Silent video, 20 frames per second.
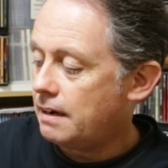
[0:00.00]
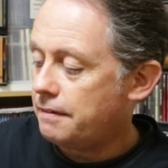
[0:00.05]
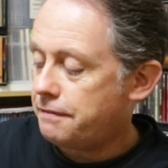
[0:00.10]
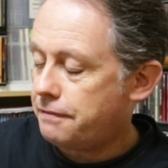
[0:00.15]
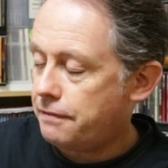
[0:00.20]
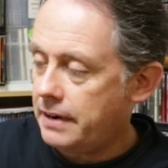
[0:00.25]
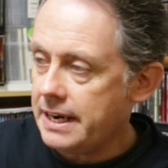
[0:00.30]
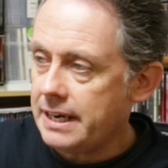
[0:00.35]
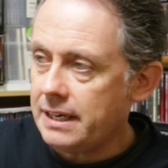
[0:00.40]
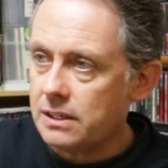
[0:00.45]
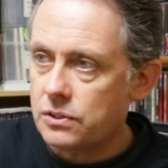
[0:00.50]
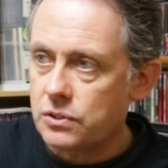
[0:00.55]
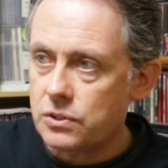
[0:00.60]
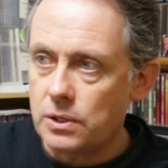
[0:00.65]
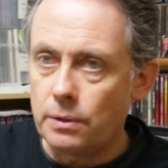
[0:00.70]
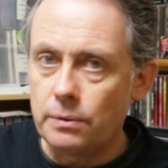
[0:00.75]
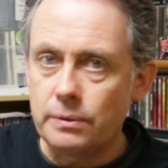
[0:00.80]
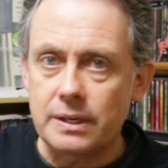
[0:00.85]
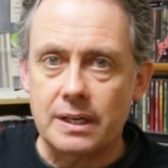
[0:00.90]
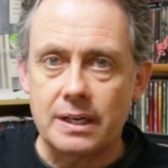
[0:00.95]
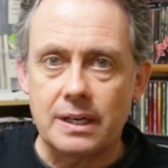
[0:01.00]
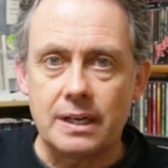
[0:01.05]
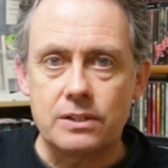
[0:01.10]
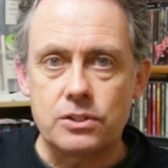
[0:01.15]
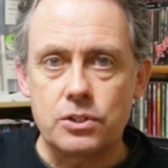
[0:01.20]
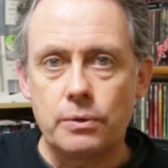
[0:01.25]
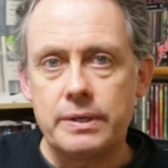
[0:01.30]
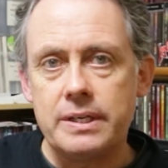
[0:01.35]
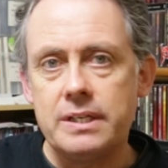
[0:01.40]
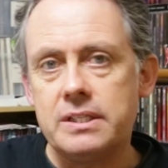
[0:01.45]
Frank Soda,
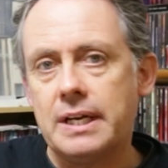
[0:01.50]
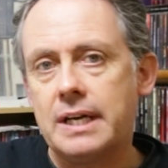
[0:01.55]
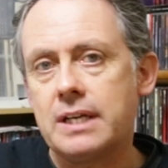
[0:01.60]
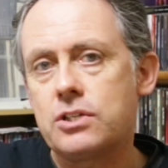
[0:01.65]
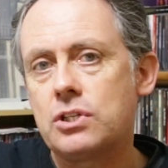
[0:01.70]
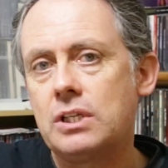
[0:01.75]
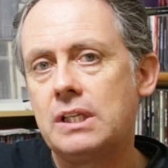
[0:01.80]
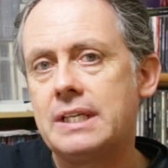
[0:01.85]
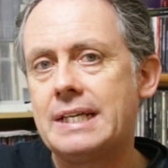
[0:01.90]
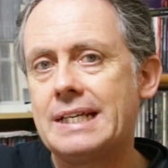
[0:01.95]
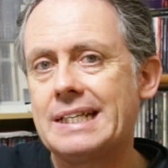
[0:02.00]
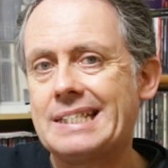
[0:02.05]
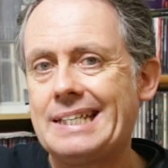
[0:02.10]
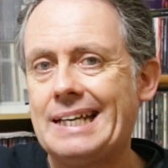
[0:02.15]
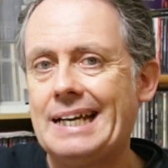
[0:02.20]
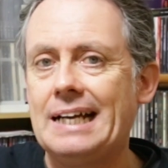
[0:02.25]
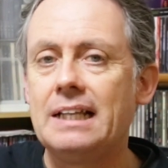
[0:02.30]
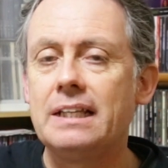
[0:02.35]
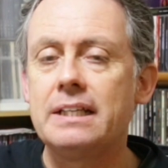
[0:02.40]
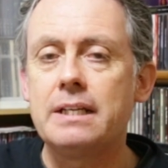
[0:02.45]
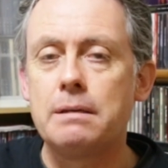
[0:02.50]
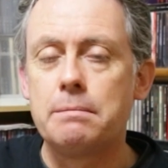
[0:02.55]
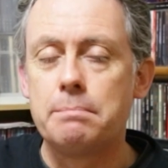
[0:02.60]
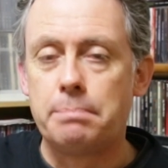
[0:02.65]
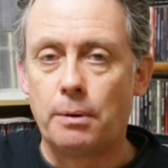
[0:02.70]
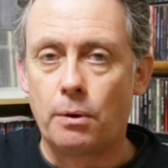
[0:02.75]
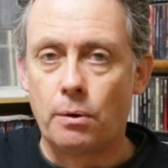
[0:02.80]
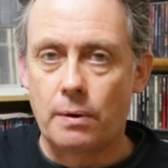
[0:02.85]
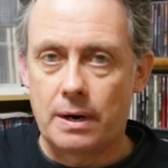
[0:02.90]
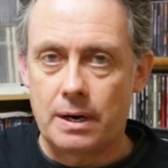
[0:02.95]
so he's actually Italian
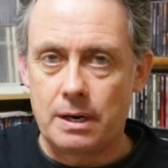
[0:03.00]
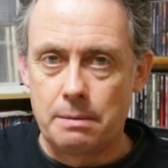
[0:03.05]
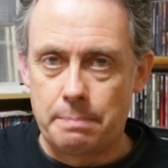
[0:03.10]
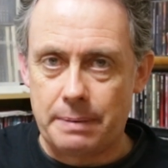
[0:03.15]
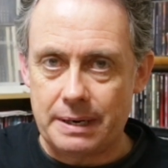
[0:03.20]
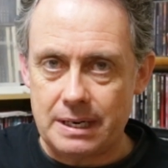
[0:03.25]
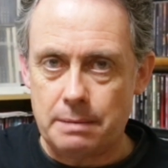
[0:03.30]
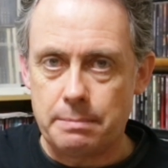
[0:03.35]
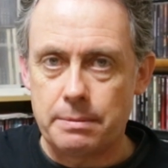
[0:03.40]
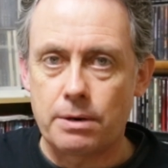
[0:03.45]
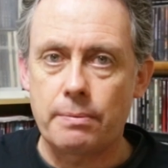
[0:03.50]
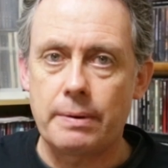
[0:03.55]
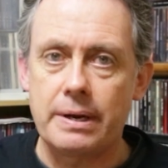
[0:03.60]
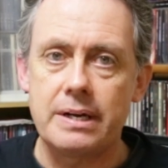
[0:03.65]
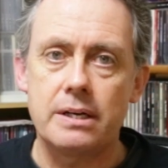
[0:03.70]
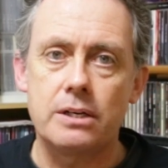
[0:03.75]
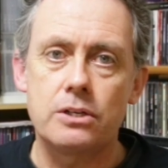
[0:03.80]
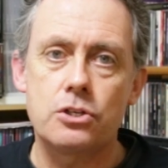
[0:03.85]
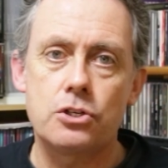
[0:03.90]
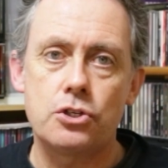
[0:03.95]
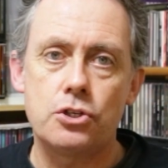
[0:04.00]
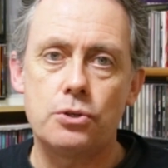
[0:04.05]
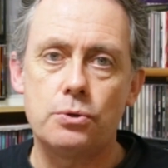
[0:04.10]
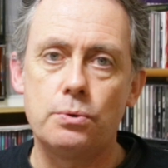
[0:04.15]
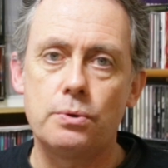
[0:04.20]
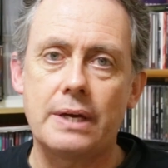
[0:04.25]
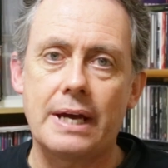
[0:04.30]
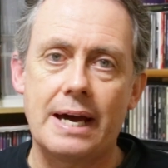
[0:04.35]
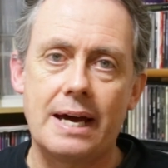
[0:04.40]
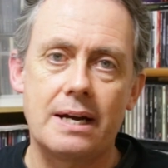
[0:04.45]
born but immigrated
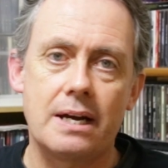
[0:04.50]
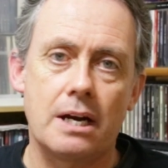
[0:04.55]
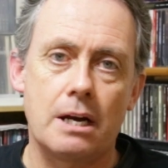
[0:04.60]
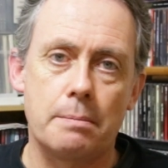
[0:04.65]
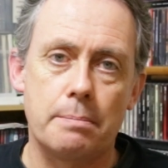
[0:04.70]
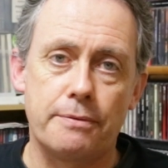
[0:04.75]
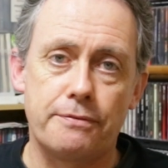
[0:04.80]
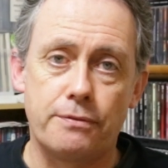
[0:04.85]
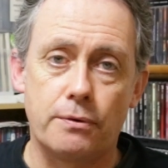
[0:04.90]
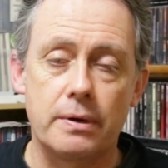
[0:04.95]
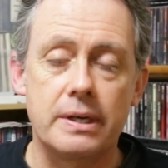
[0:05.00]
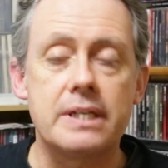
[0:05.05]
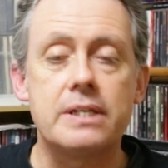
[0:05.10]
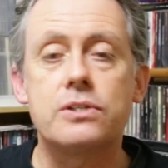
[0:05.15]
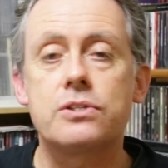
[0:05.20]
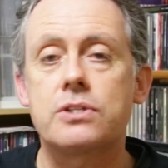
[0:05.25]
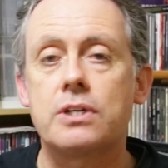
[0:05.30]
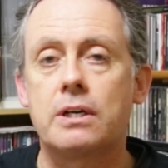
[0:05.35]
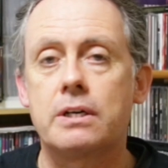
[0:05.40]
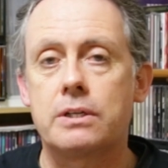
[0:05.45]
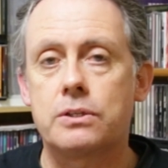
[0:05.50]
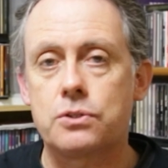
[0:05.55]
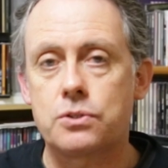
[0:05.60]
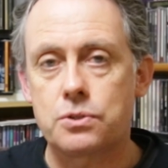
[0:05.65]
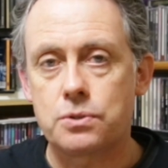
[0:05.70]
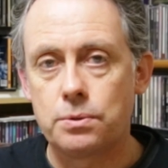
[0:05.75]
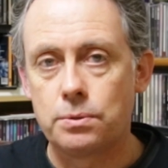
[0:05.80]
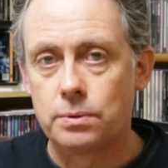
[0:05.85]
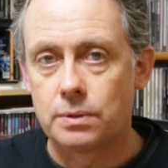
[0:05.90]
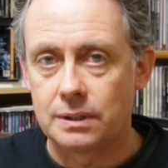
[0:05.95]
to Canada before he started
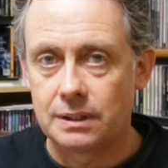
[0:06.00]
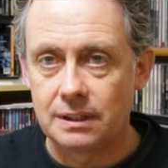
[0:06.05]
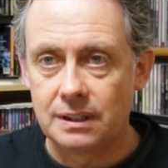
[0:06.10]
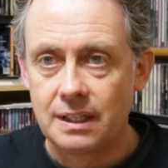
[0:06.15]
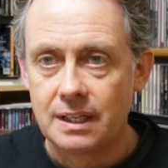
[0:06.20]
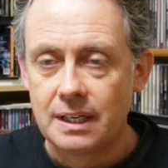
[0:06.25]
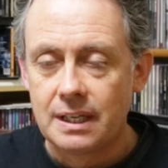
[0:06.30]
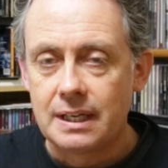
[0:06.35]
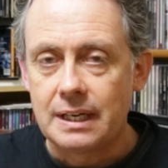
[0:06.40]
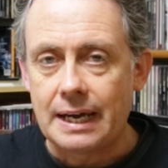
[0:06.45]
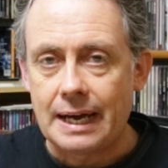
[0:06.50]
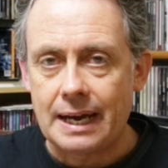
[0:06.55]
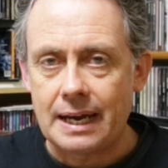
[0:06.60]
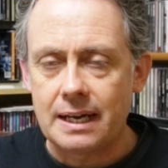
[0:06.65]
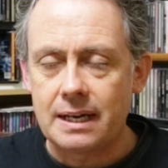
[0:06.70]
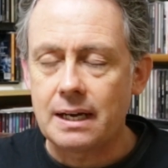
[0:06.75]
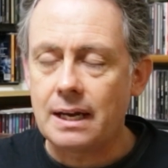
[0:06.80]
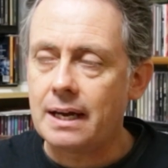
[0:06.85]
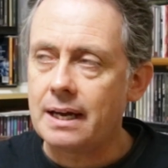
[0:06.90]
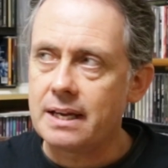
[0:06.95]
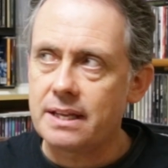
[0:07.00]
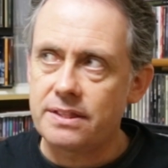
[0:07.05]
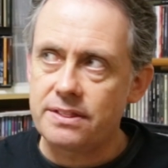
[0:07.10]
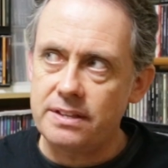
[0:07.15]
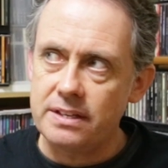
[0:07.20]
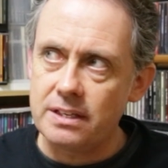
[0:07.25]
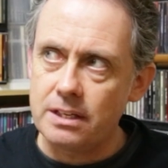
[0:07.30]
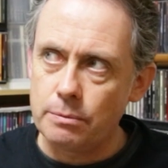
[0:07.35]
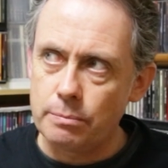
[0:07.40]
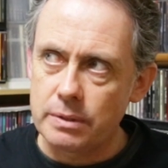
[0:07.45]
school, and I
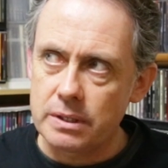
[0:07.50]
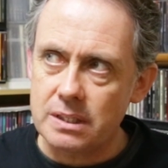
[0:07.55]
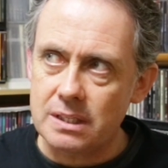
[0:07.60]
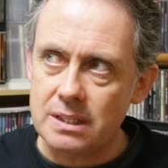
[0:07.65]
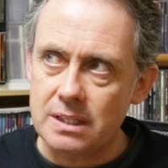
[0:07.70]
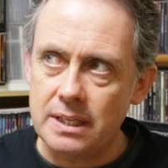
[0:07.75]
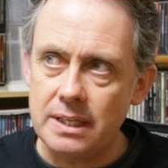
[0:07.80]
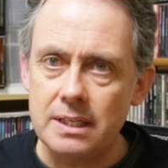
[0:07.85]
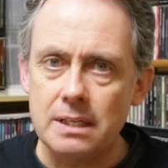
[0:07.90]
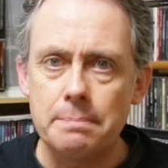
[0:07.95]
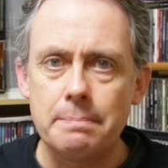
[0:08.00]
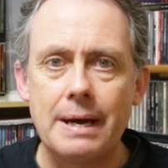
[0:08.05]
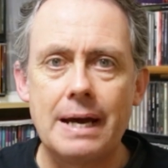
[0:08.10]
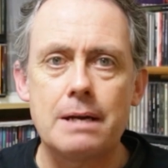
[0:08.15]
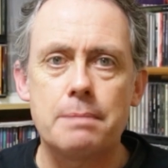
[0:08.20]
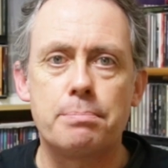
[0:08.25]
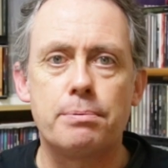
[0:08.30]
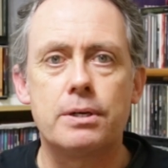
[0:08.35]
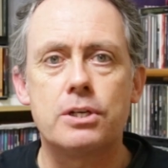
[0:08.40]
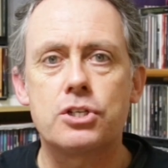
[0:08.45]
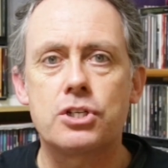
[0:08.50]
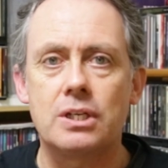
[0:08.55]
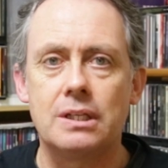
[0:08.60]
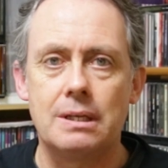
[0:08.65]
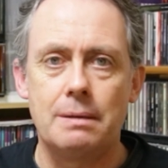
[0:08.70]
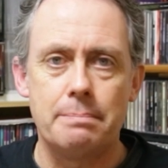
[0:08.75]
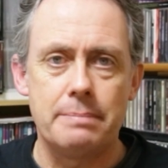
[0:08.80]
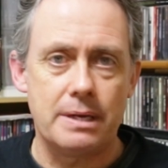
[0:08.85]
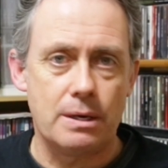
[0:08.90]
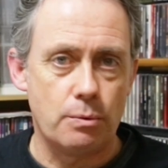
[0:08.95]
think it was Kitimat, British
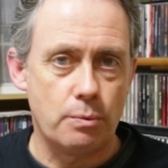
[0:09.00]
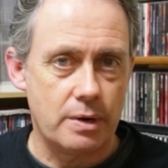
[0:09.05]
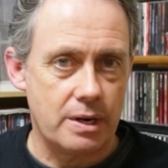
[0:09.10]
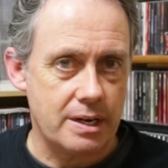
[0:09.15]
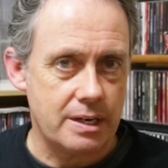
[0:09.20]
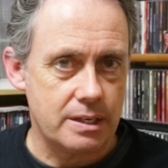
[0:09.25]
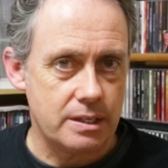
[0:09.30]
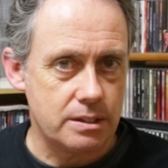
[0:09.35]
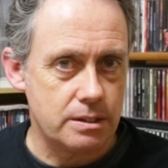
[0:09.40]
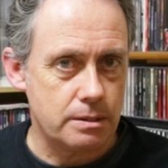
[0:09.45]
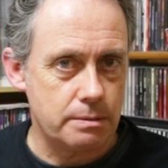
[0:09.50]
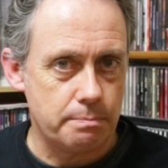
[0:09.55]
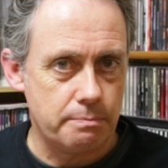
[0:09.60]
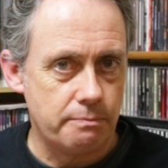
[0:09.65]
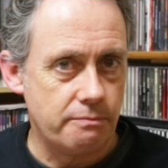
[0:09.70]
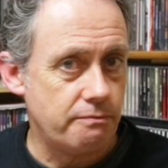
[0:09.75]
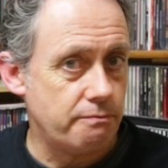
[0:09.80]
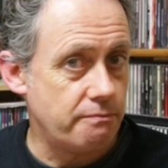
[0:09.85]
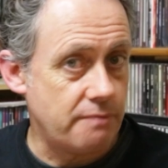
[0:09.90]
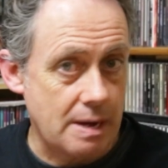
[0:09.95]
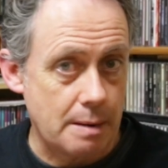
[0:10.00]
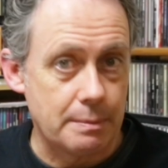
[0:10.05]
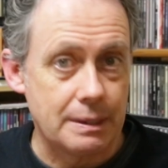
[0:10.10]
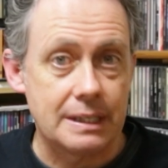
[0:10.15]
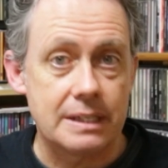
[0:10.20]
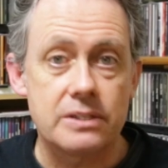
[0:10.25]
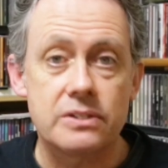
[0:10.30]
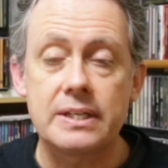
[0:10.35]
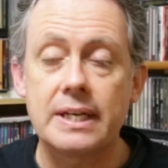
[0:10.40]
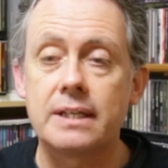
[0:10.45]
Columbia where his
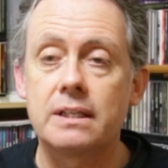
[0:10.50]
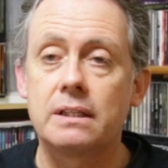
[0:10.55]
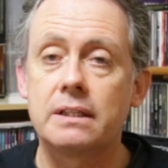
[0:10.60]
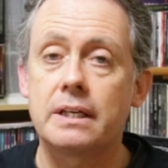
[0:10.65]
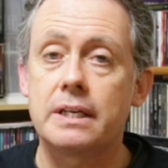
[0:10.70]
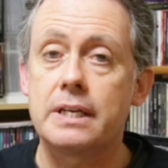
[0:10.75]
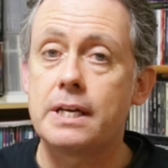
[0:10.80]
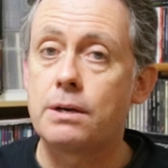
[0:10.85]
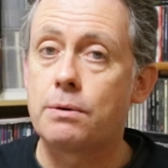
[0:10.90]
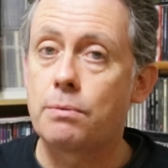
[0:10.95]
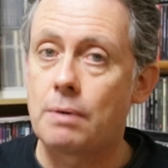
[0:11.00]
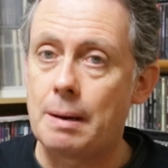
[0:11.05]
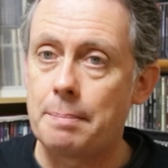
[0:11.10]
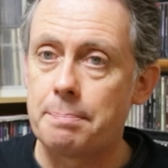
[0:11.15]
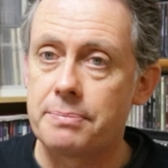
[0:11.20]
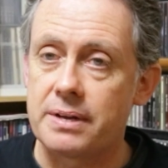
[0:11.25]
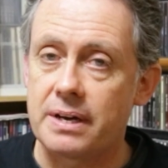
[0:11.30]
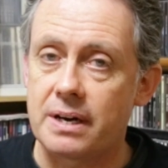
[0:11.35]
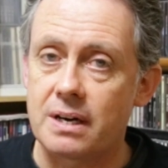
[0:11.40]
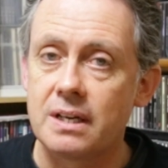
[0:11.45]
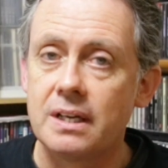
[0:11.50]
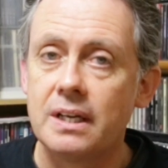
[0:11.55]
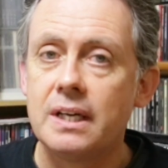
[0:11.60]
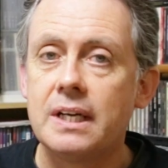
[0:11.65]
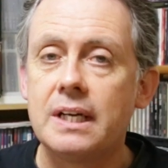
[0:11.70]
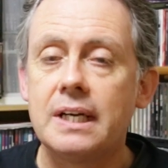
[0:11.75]
family settled, and he grew up there.